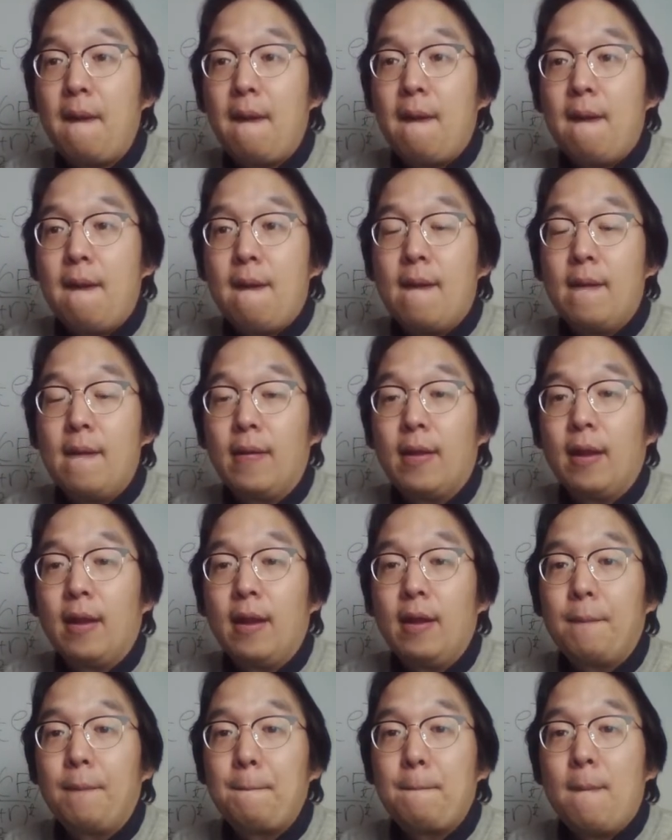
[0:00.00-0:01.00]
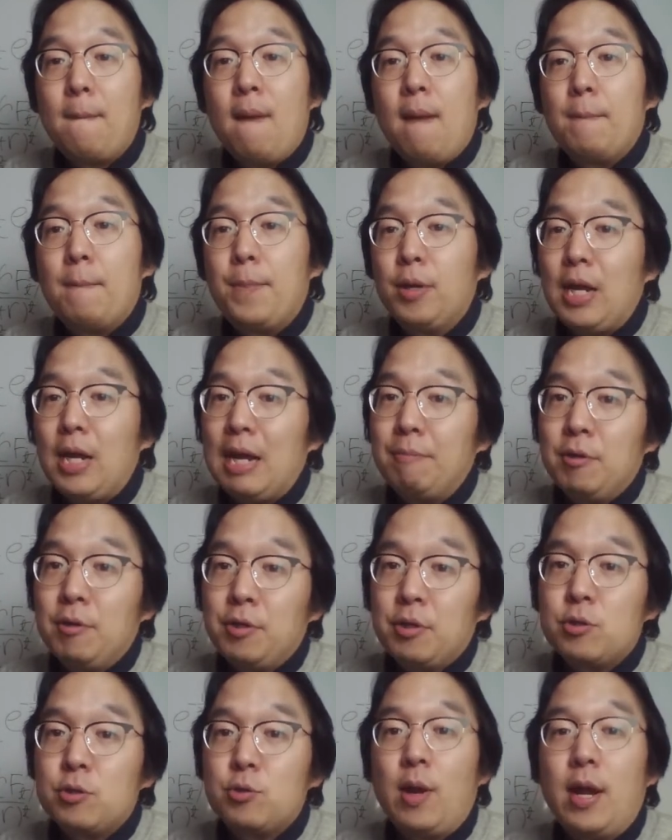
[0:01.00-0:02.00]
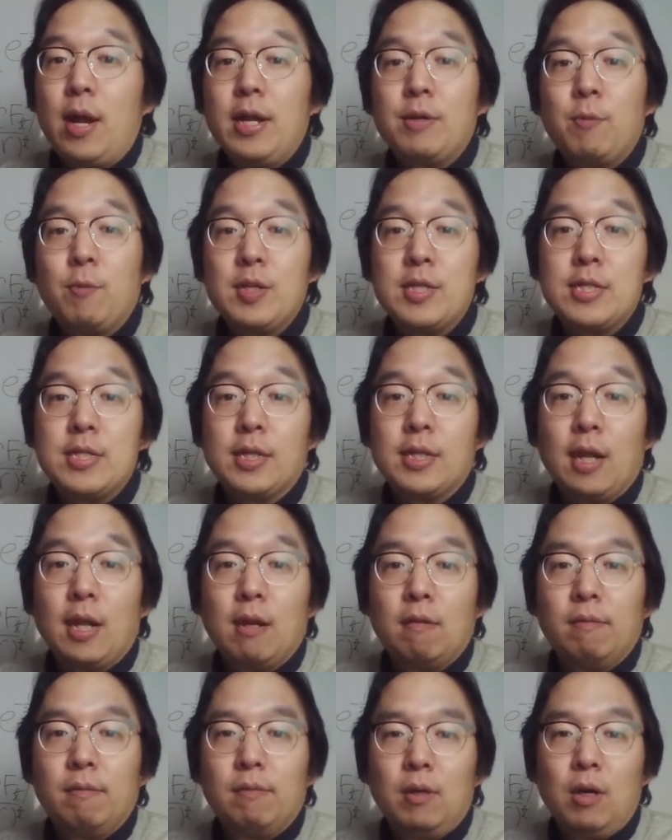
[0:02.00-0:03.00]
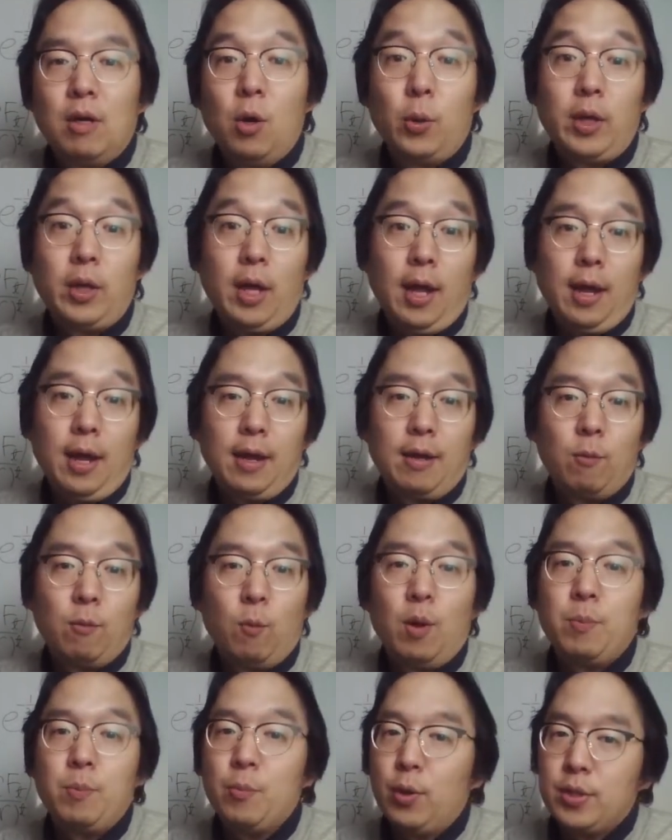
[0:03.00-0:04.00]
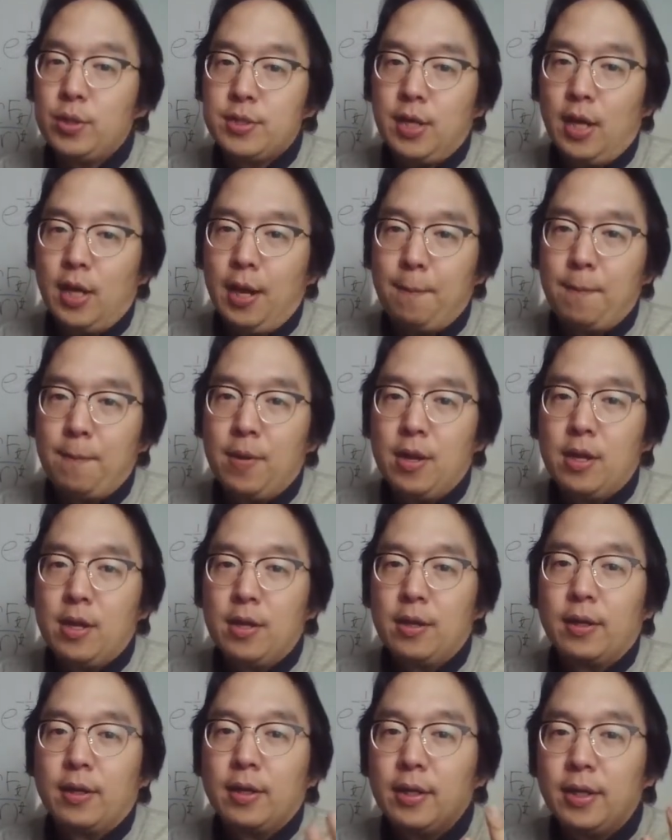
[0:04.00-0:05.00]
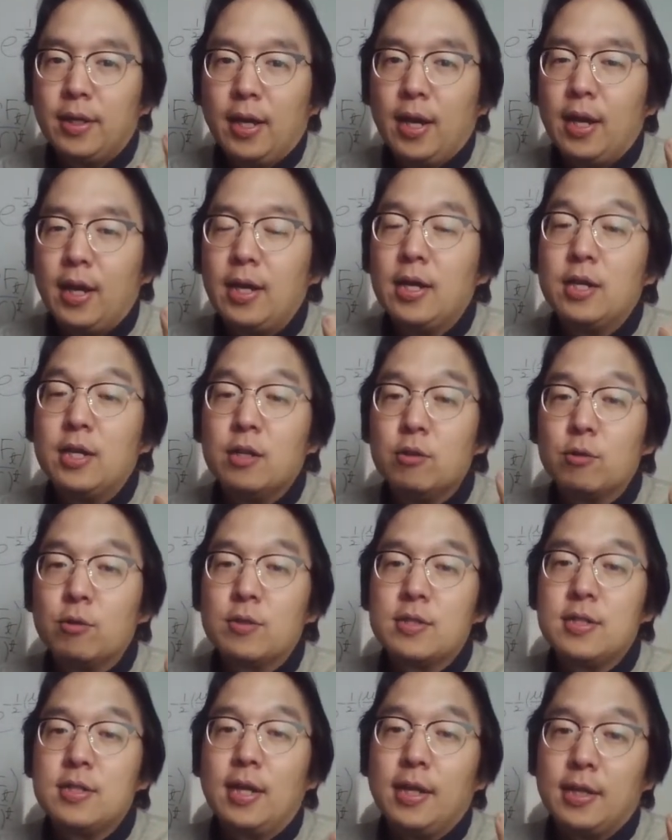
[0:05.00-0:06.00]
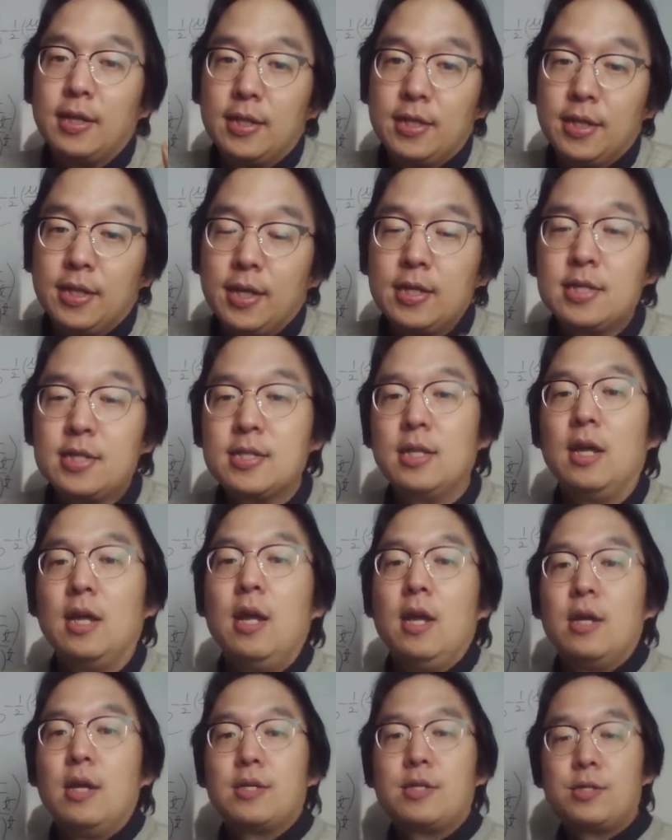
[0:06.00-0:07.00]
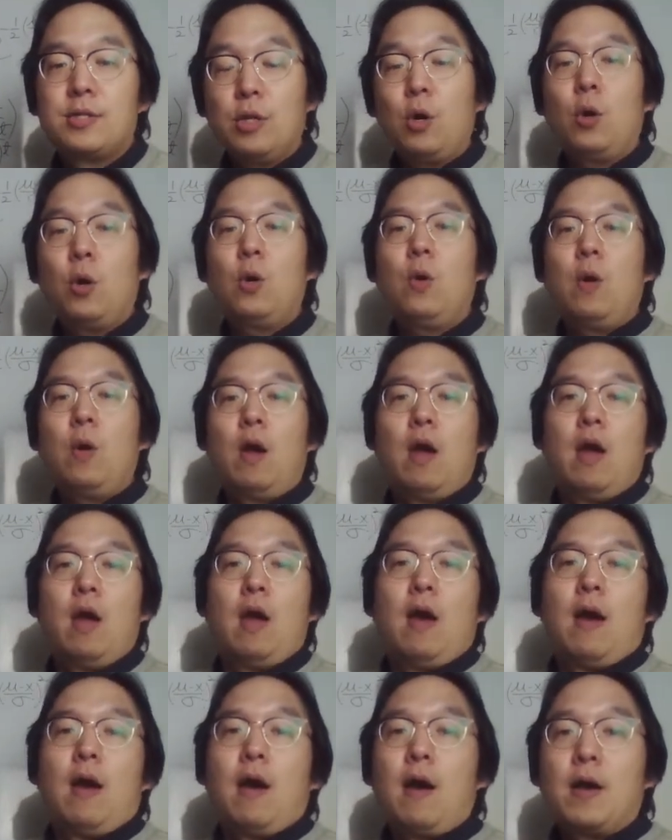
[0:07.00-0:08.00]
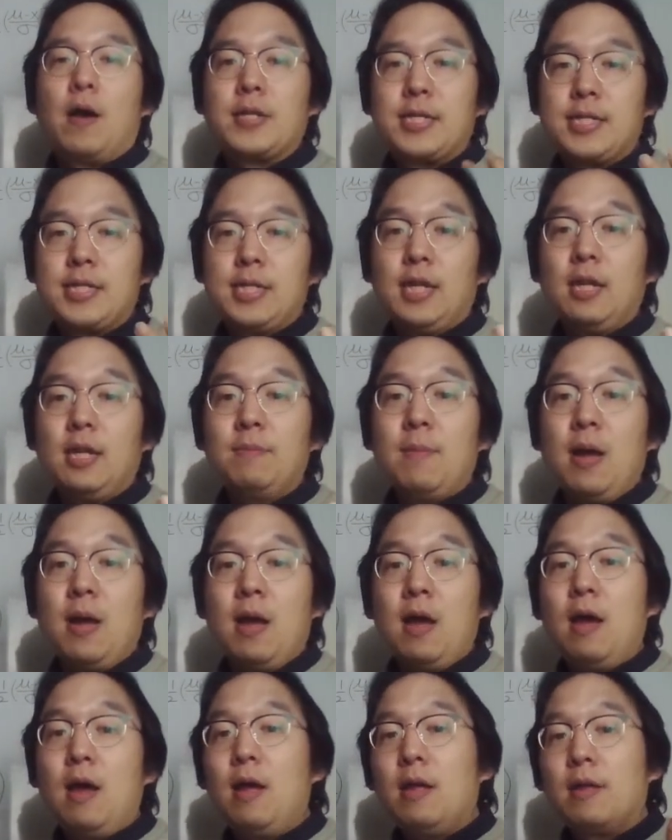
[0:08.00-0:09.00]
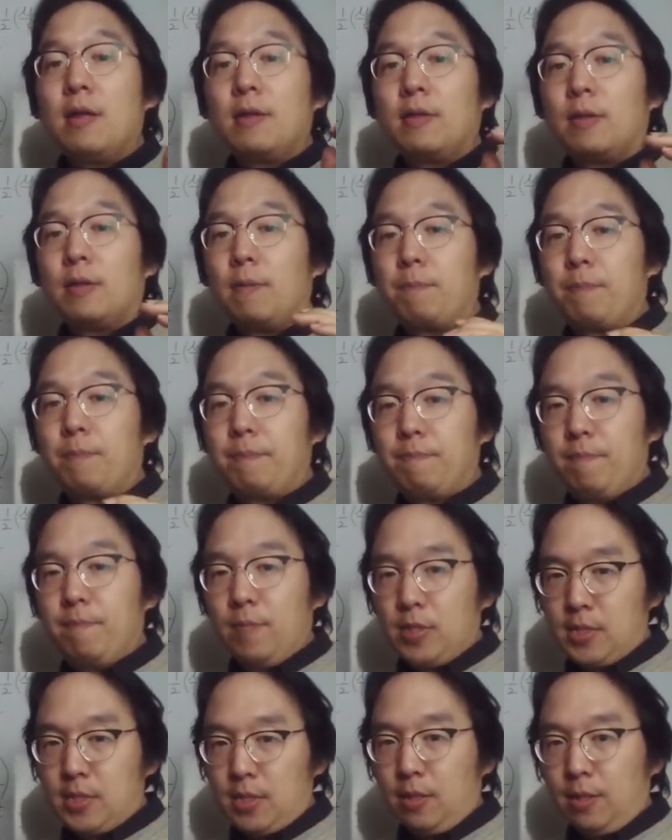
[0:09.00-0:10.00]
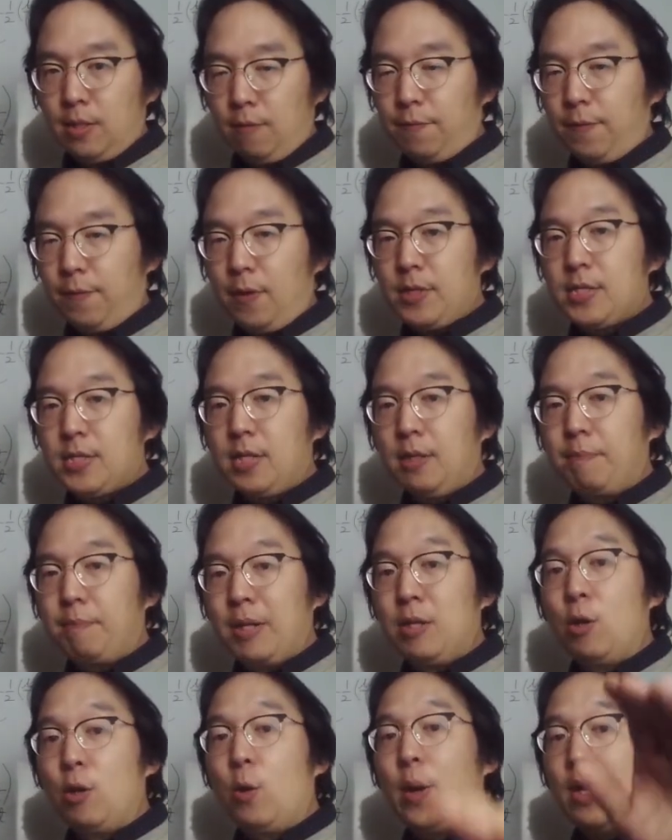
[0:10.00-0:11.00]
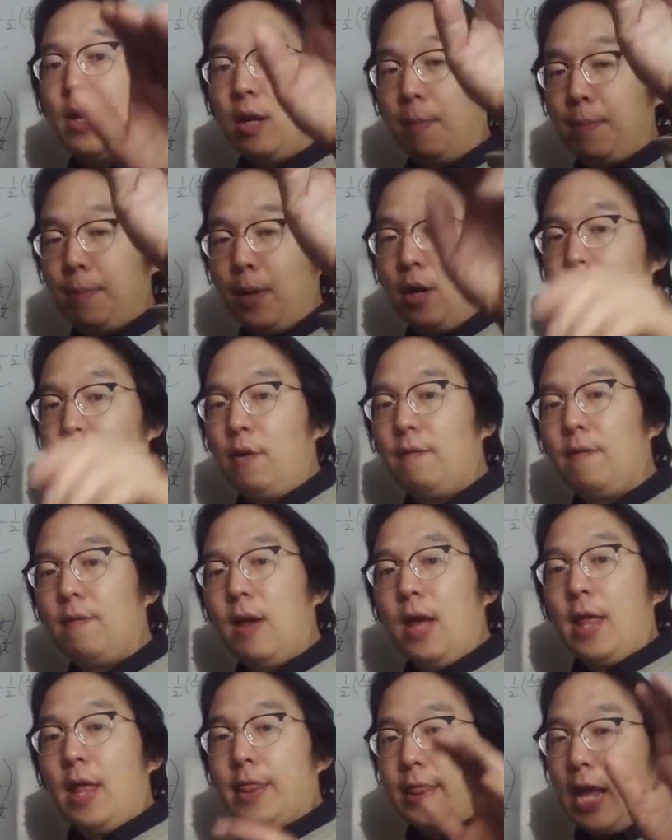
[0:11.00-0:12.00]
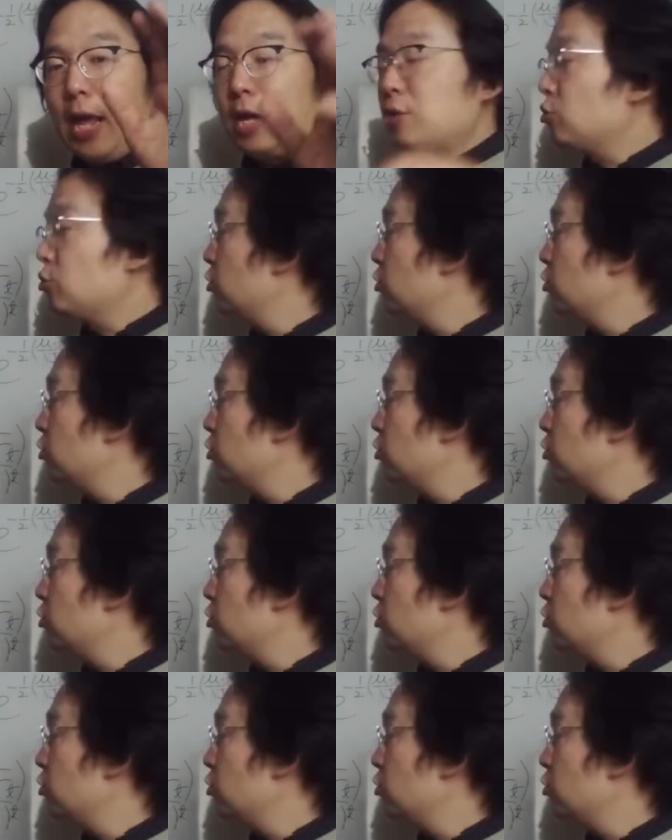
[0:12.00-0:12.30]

Okay, but I'm going to try it once again. Okay, one more time. Okay, it looks like this. So sigma, the first thing below and above, that should